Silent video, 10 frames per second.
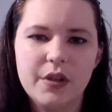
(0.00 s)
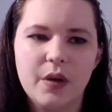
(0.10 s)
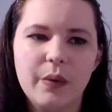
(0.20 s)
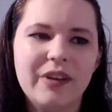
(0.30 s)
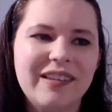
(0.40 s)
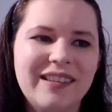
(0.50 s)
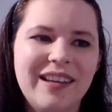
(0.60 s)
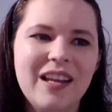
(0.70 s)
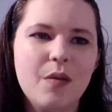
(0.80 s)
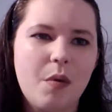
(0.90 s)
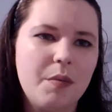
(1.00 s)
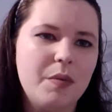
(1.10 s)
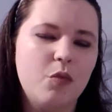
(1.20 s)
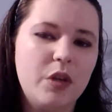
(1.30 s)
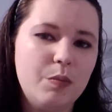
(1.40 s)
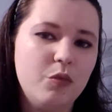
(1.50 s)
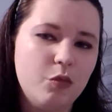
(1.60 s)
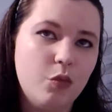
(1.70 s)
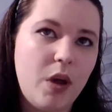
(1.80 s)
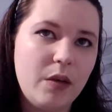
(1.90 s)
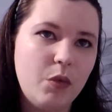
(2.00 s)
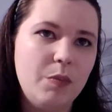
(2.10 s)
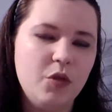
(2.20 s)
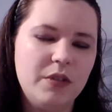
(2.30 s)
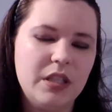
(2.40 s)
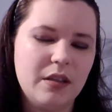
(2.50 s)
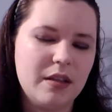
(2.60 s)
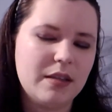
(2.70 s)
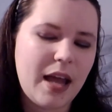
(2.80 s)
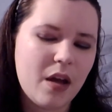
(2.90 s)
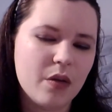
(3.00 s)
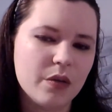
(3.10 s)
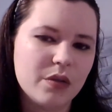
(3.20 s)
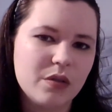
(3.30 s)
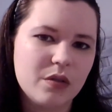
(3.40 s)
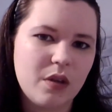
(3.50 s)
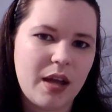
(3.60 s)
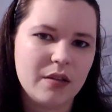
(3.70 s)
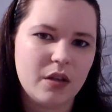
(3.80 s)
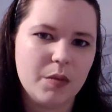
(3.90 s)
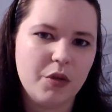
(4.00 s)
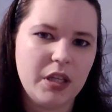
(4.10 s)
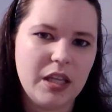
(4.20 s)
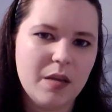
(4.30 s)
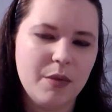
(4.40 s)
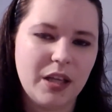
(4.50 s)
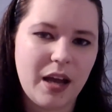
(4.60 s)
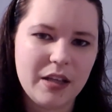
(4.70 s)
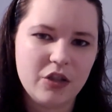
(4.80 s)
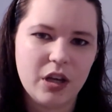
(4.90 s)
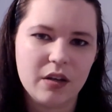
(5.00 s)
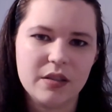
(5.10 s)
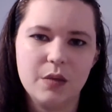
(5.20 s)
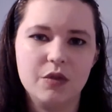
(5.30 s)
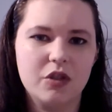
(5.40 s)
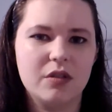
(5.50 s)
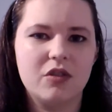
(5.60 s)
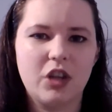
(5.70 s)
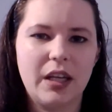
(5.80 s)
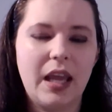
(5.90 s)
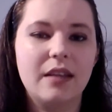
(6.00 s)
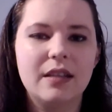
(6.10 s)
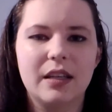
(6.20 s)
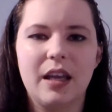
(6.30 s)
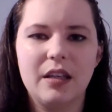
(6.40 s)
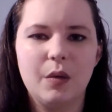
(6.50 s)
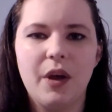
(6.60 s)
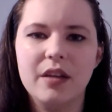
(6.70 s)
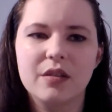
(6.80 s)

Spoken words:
So when we moved into this house, I started putting him in the high chair because he was just gigantic anyway.